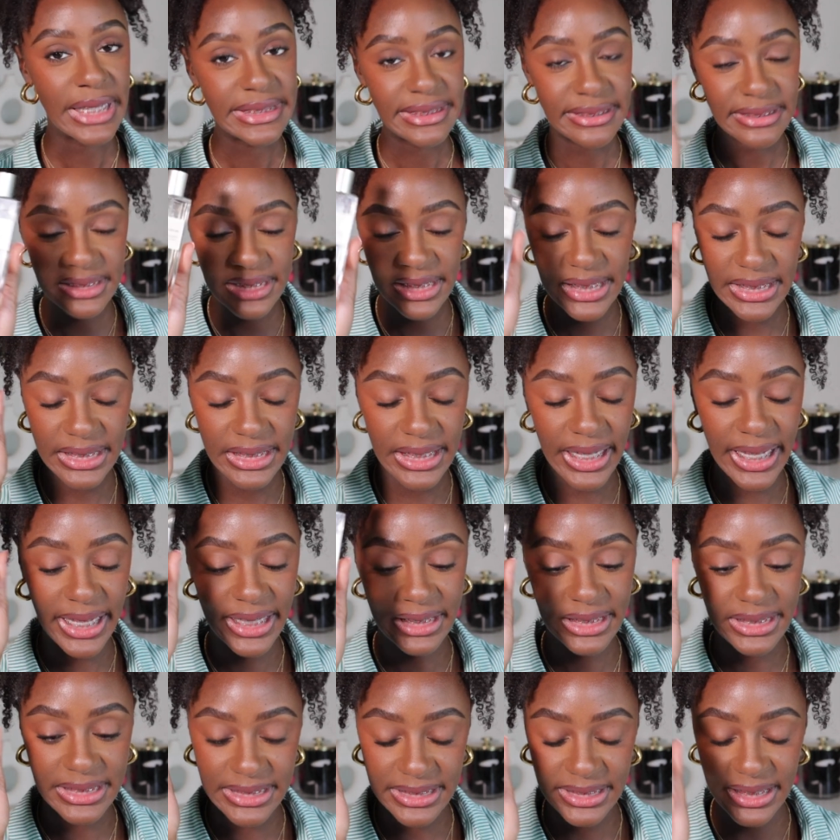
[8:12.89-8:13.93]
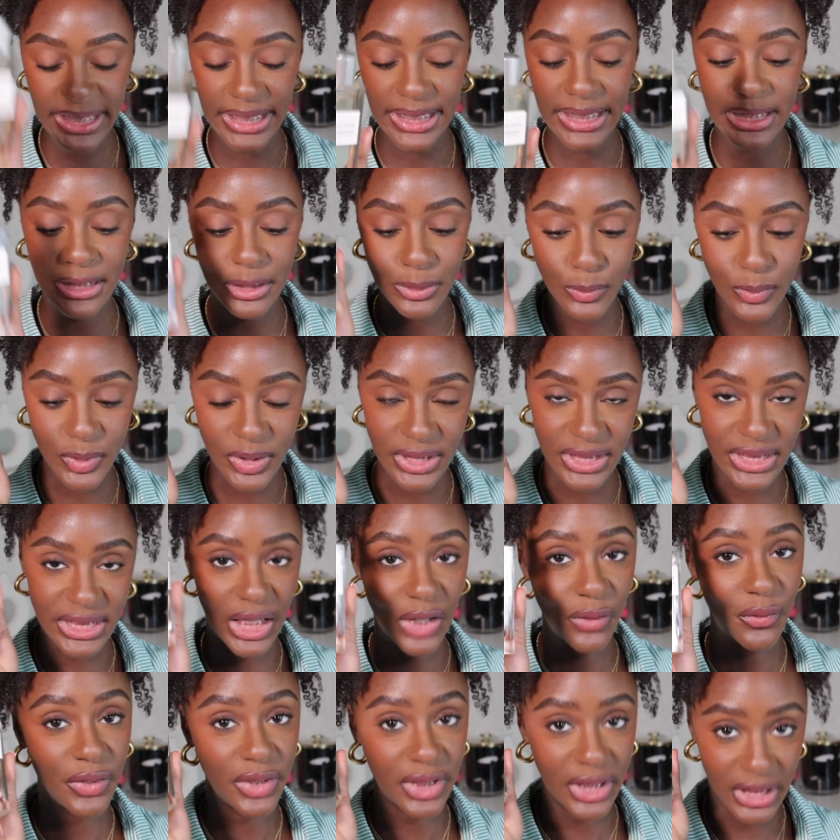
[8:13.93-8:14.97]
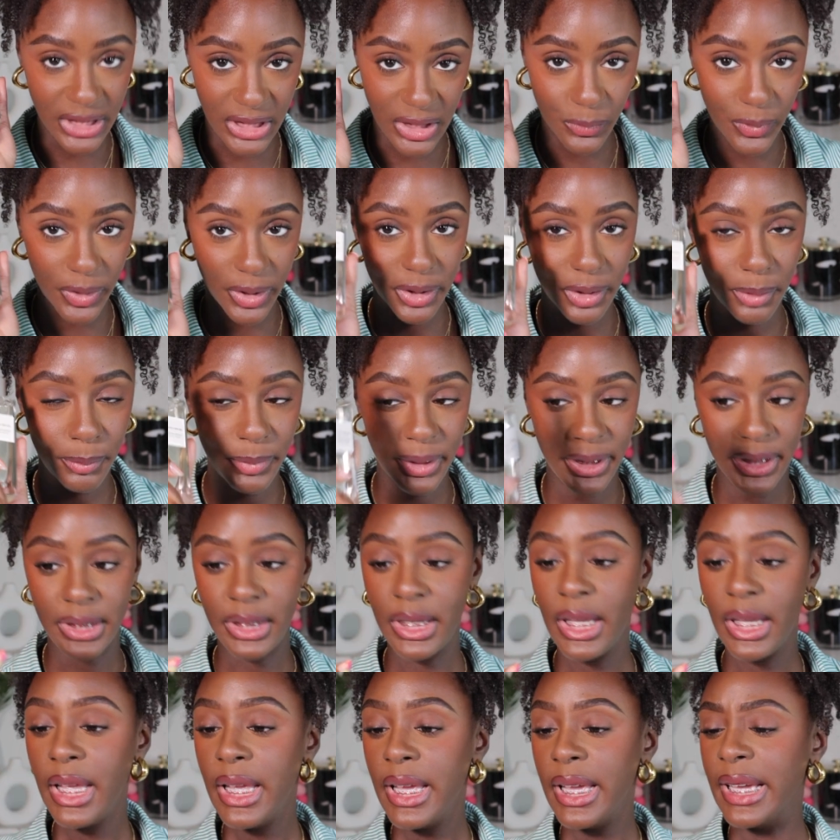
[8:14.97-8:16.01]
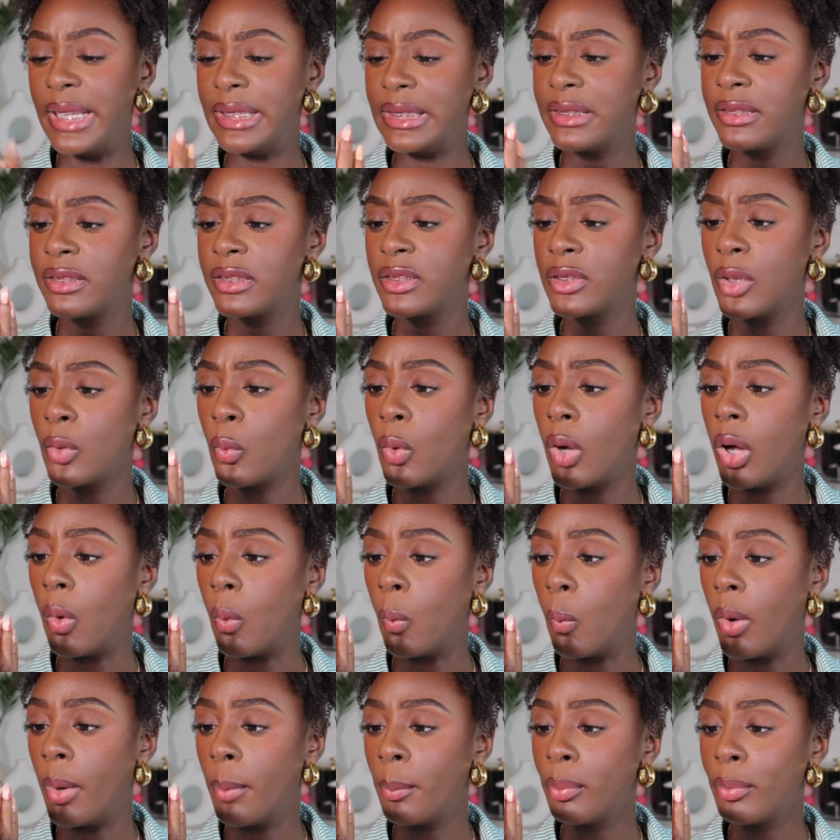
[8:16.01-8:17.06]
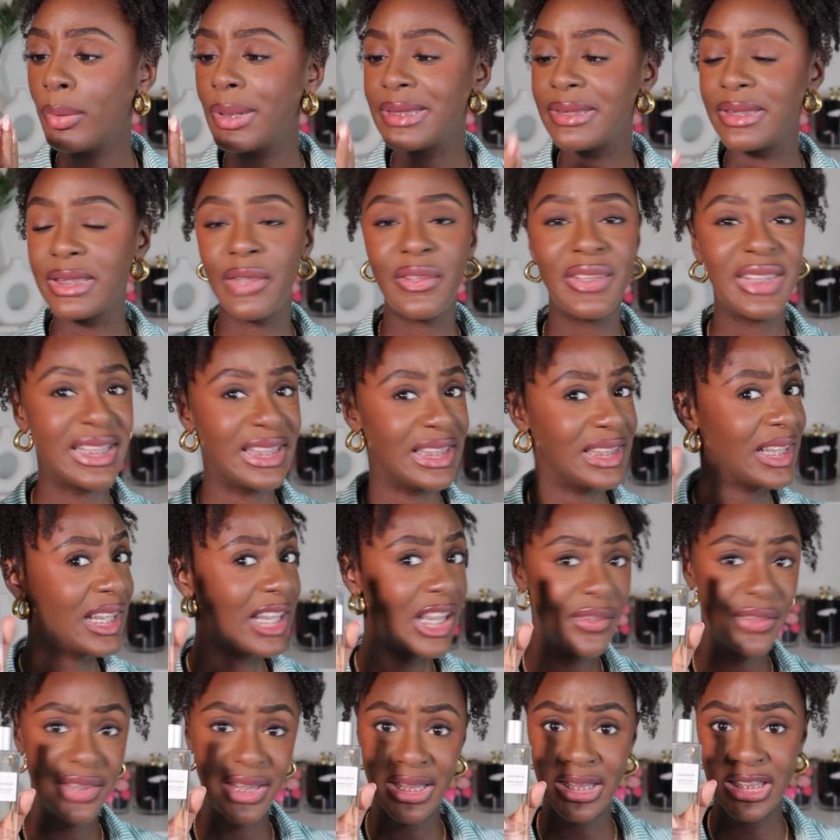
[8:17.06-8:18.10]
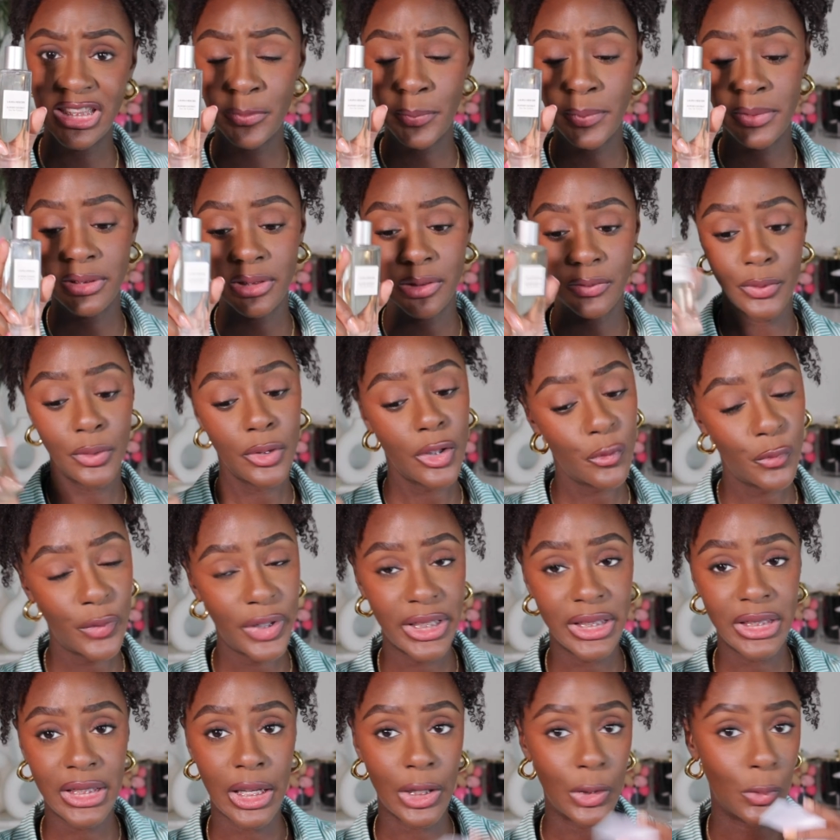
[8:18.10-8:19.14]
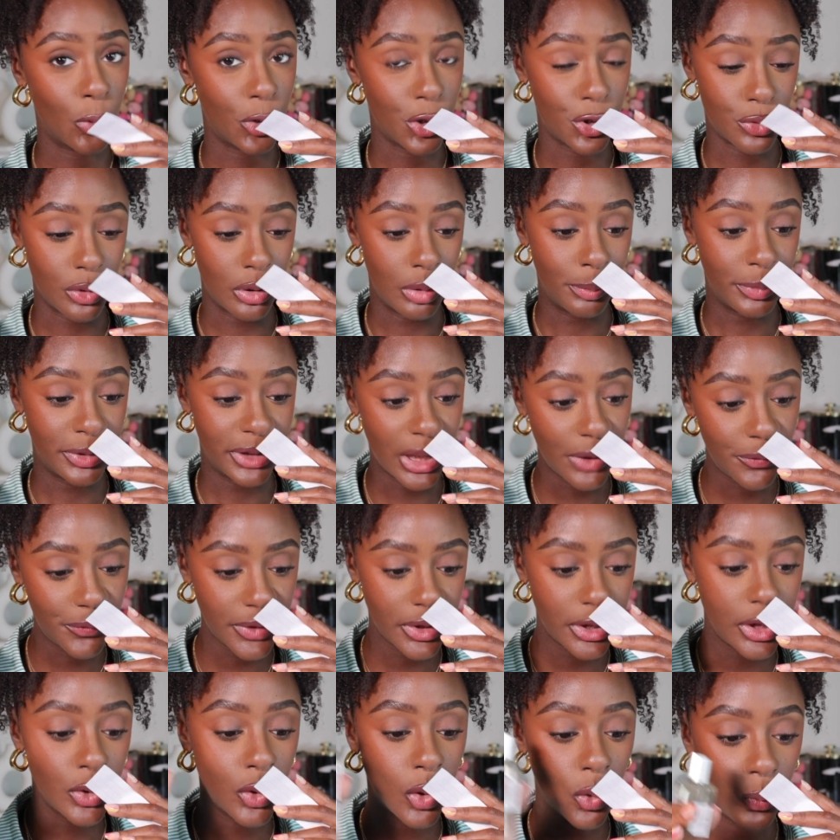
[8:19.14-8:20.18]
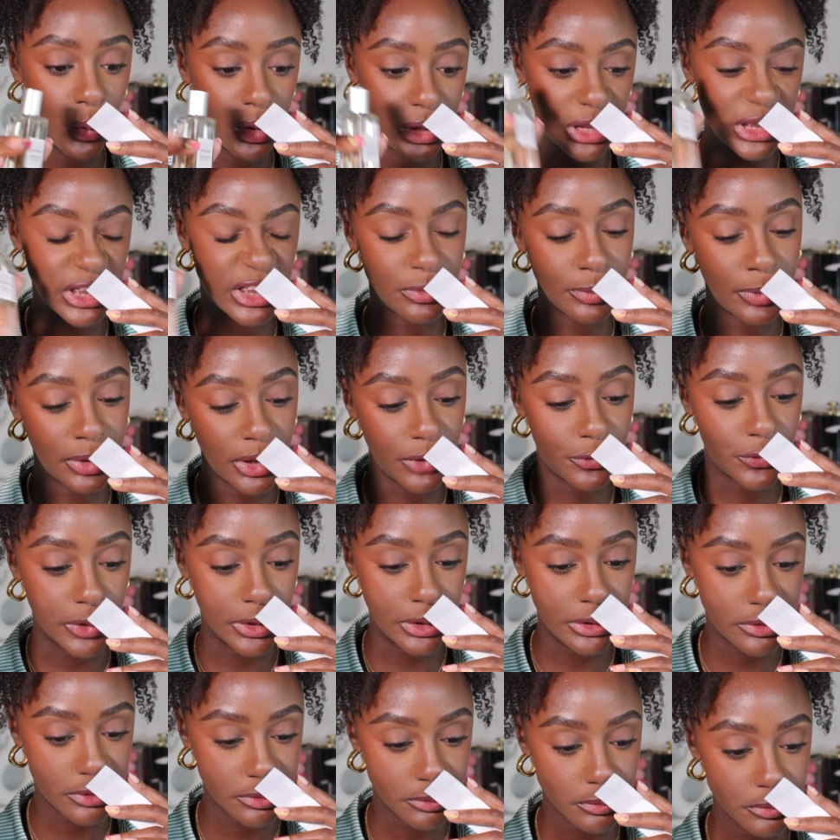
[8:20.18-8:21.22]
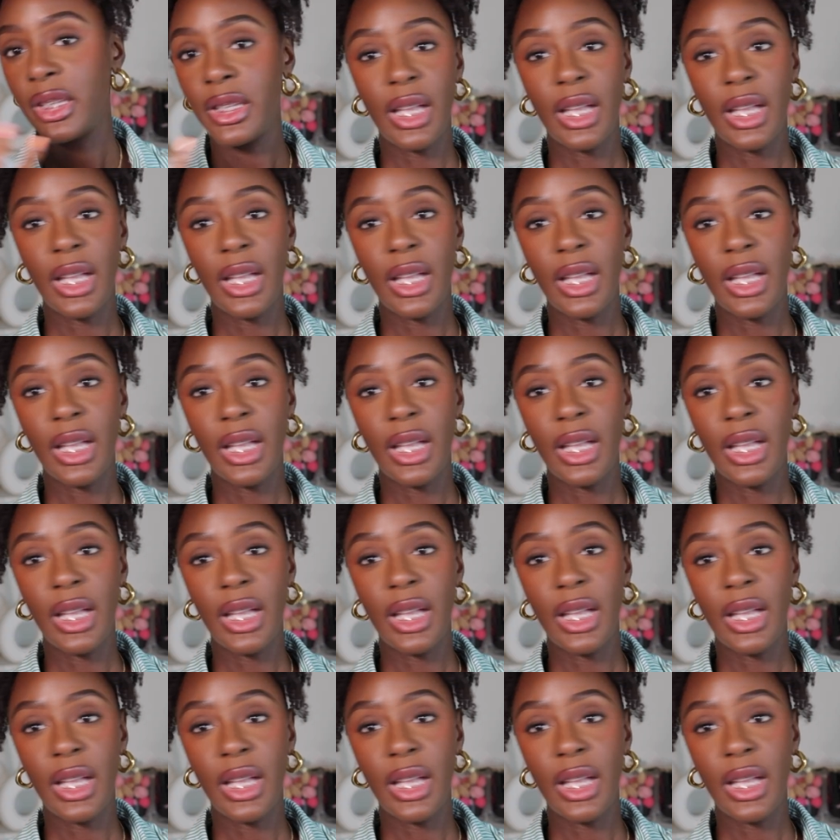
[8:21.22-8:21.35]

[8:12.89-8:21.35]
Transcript: 10 out of 10 would definitely recommend. And this is a what, 1.7, and they're not even that expensive. You can find it at Nordstrom, but definitely go in and smell it first.